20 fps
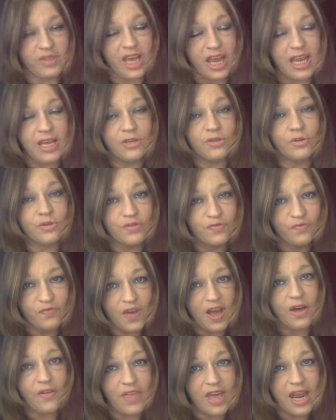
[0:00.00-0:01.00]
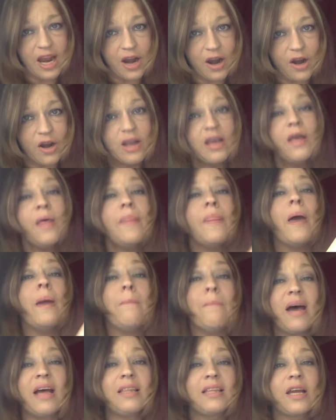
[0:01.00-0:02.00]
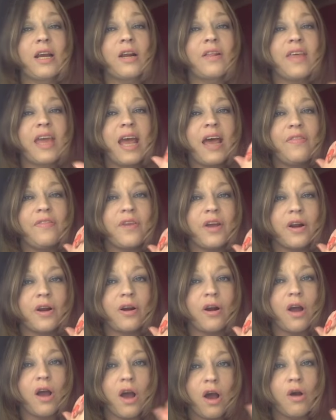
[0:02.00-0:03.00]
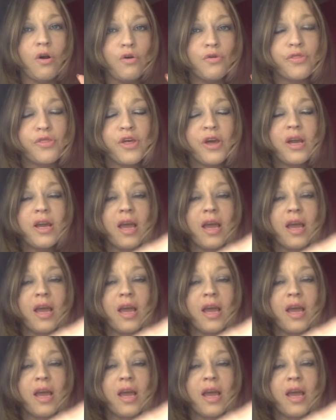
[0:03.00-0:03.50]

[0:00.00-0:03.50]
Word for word: the angels fell there, they met there, they had their oath.